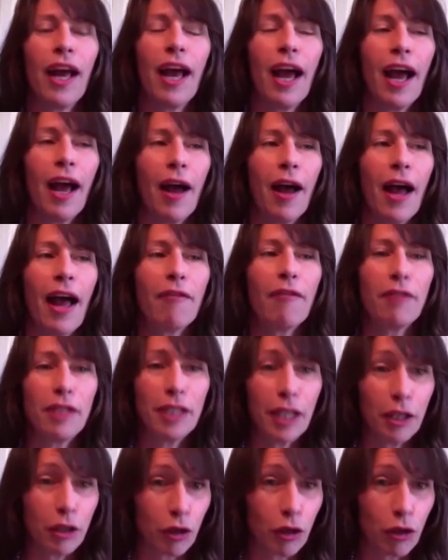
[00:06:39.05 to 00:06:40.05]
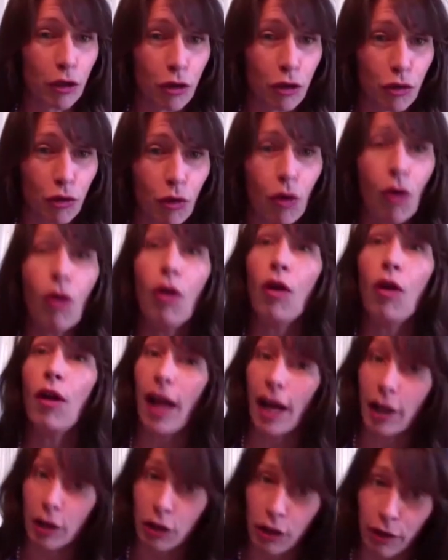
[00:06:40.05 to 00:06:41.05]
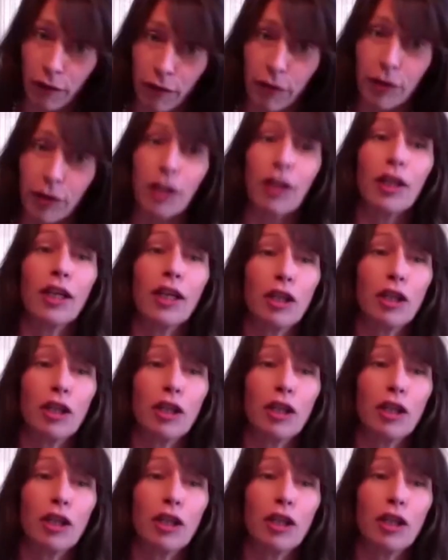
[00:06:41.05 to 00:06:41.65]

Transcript: uh, have a sense of control actually physically